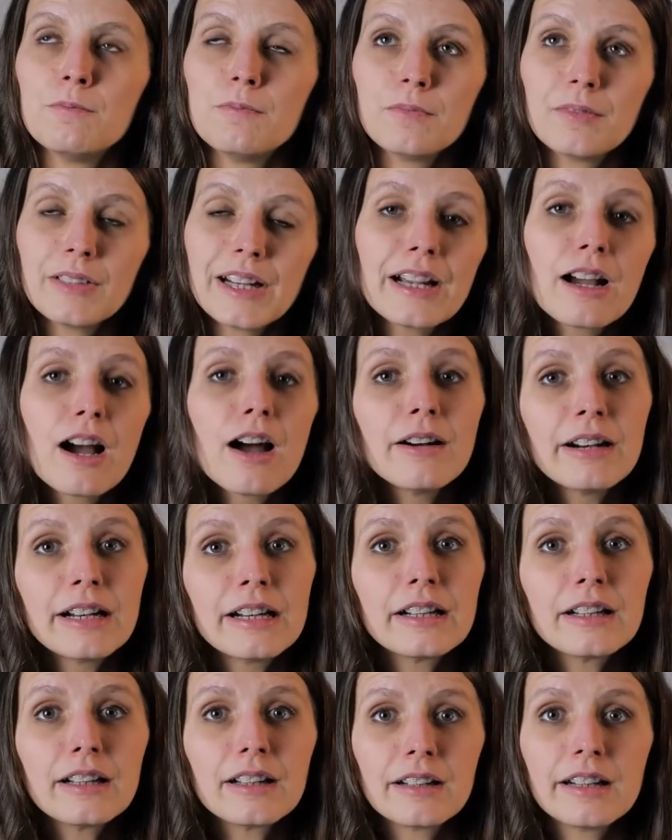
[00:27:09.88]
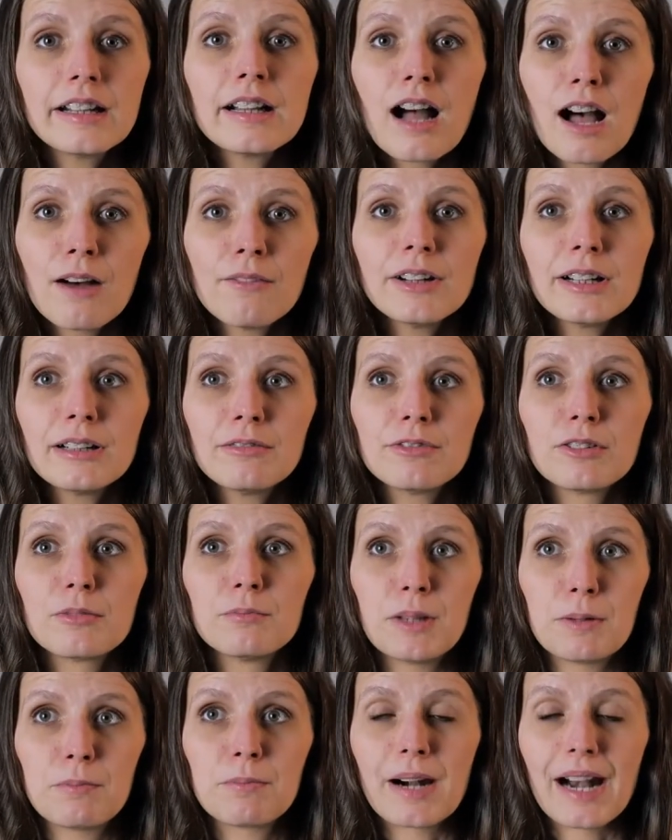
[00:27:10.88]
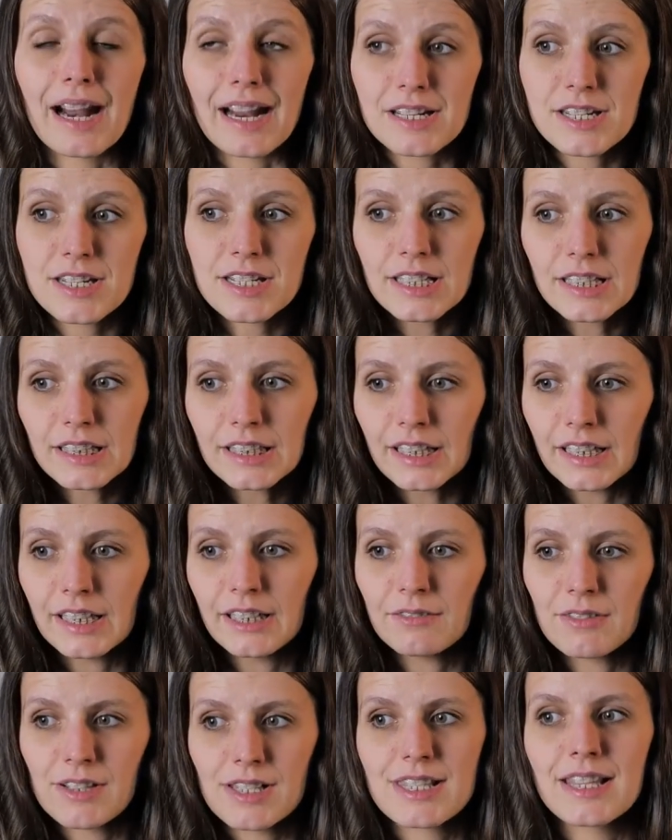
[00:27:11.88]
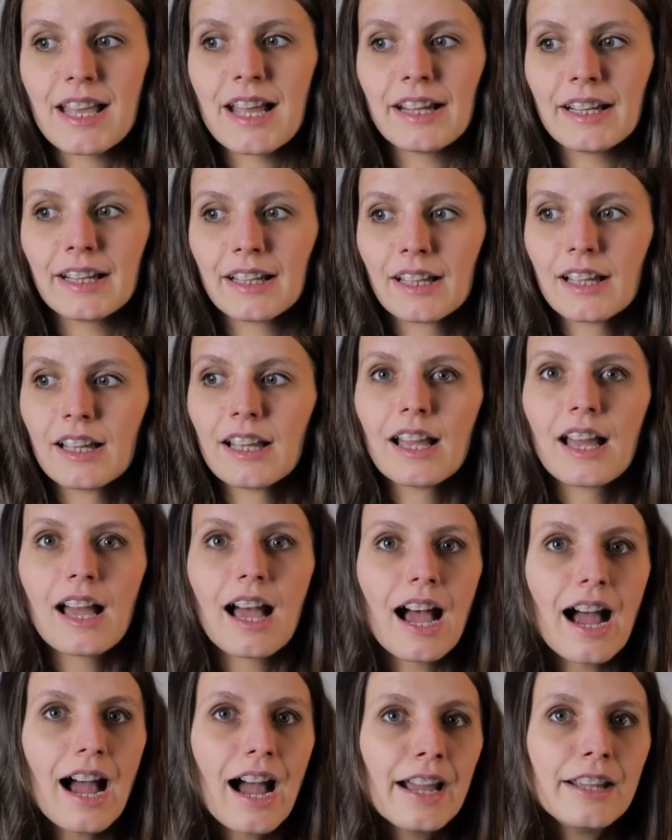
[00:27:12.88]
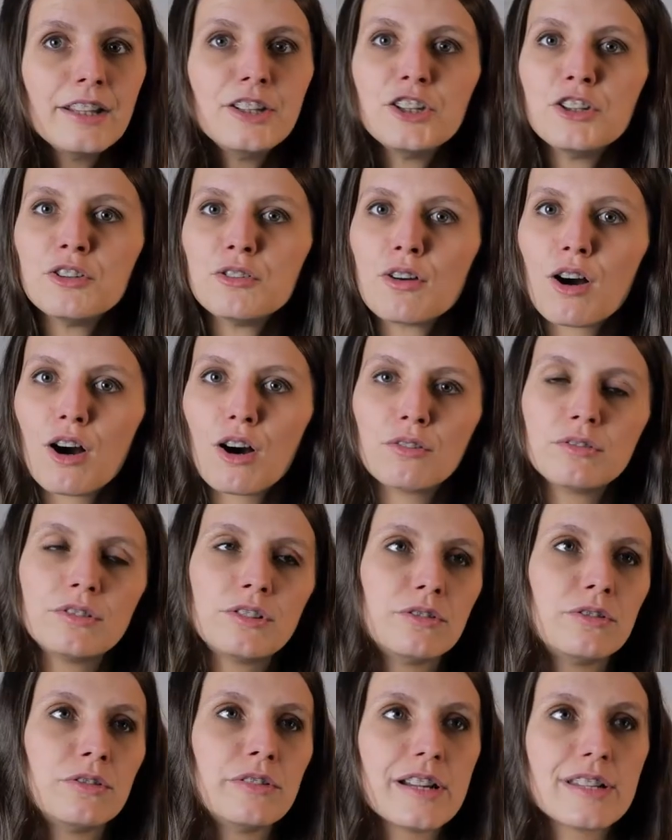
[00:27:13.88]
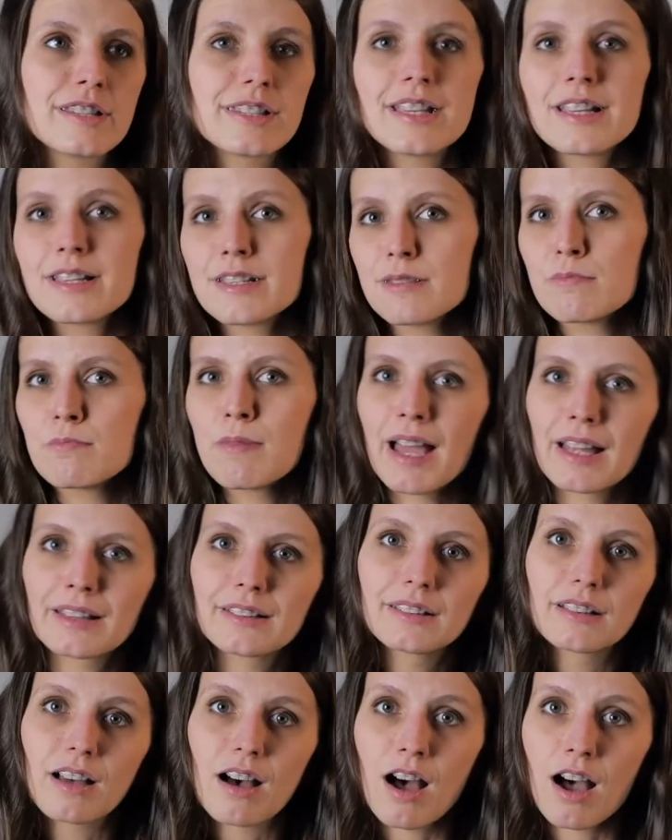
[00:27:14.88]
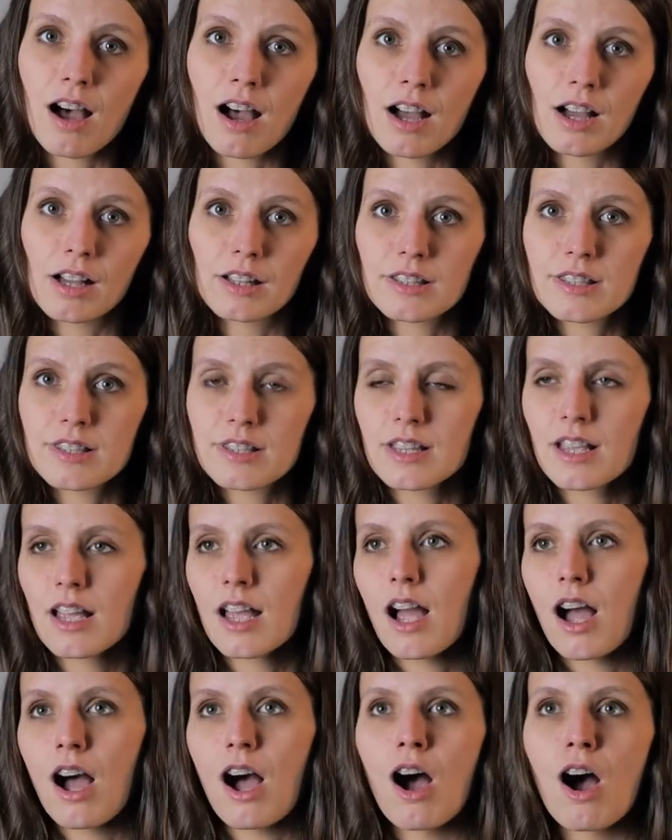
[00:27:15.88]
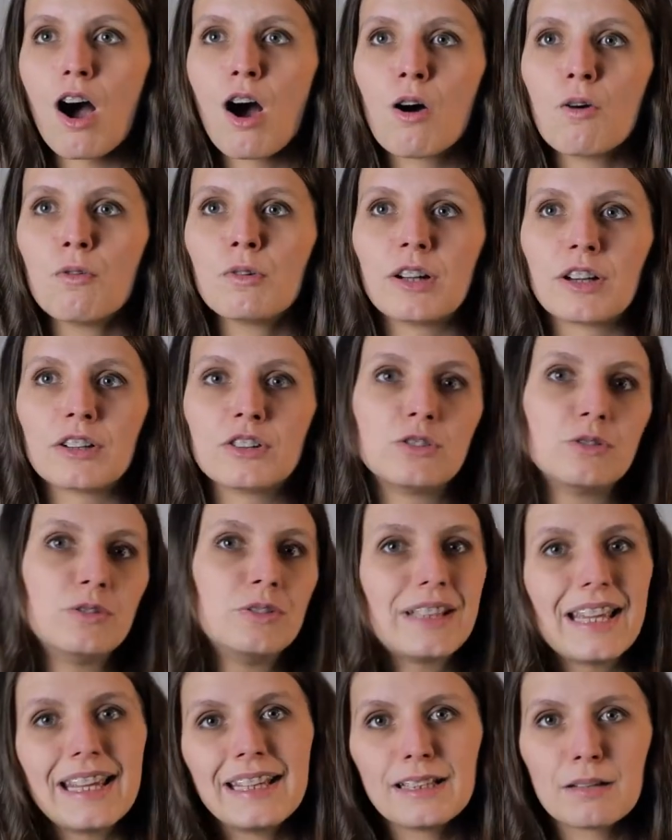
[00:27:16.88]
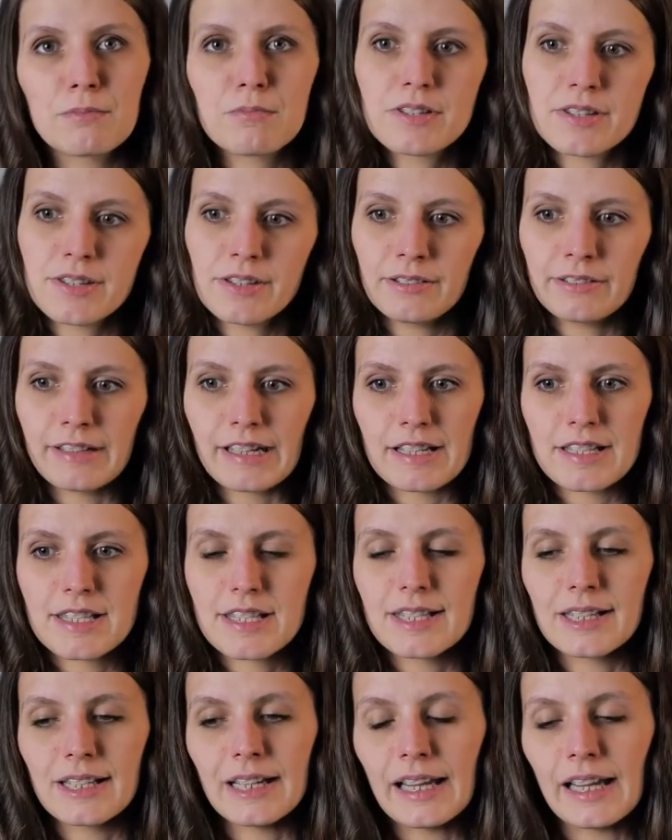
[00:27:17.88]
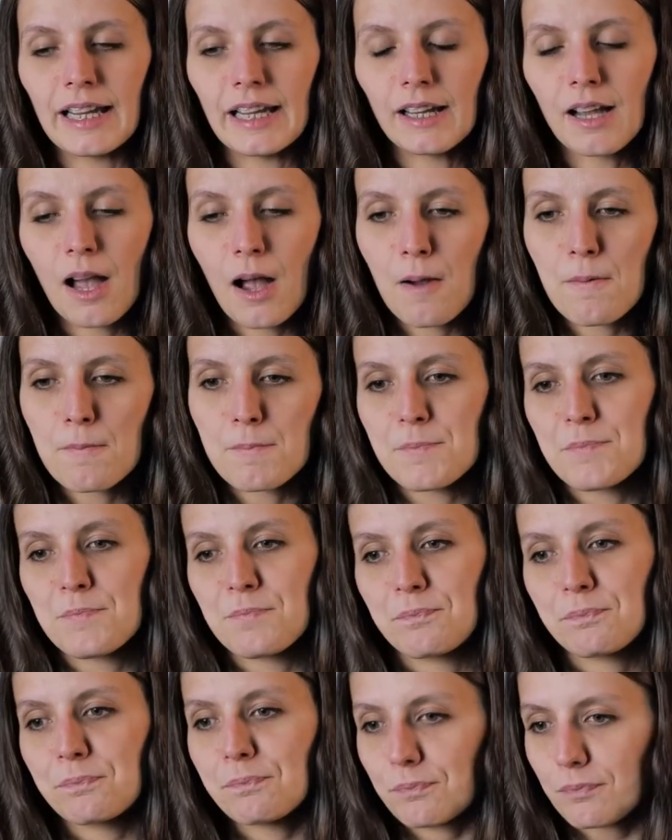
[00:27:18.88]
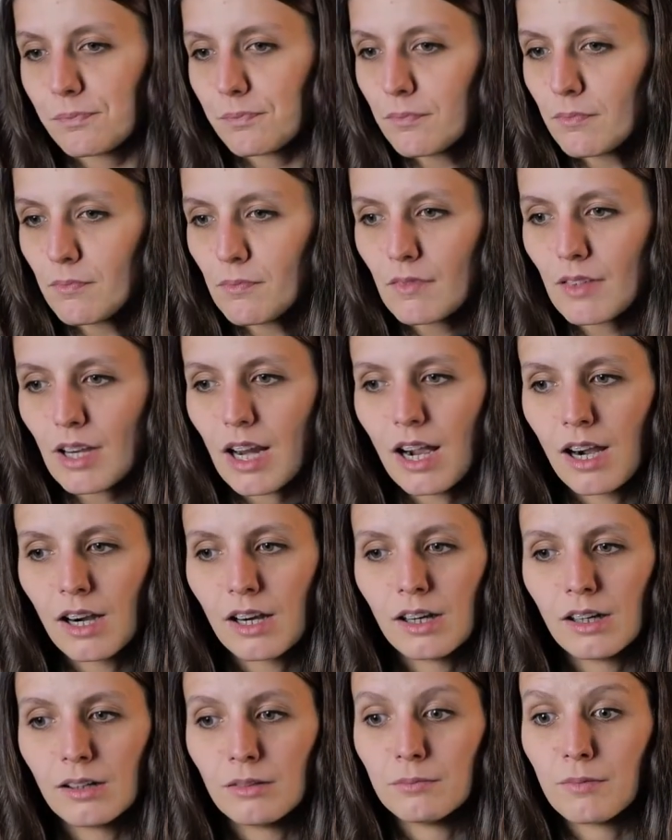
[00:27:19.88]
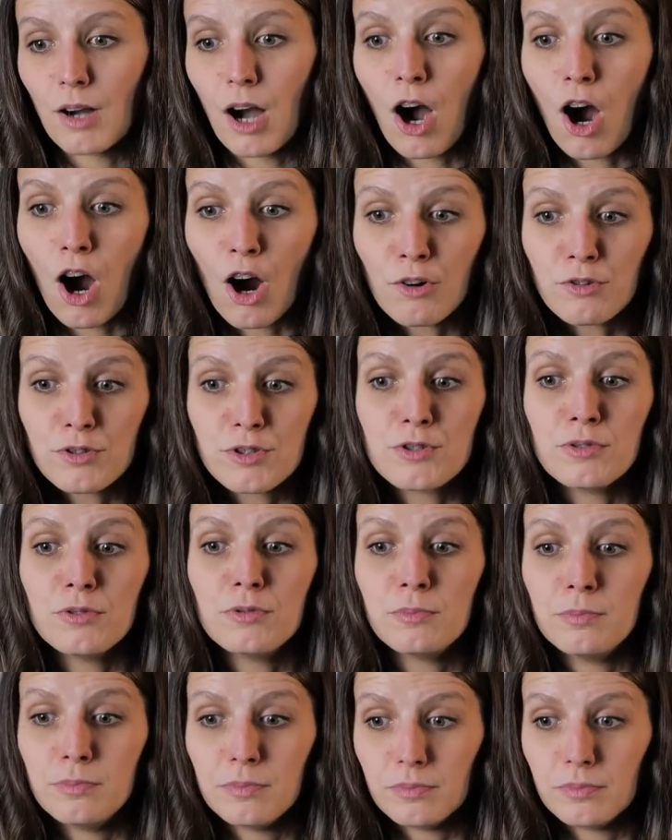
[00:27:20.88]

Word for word: recovering recovering from depression, it was like I knew how to resist bad thoughts, how not to take them seriously, um, how to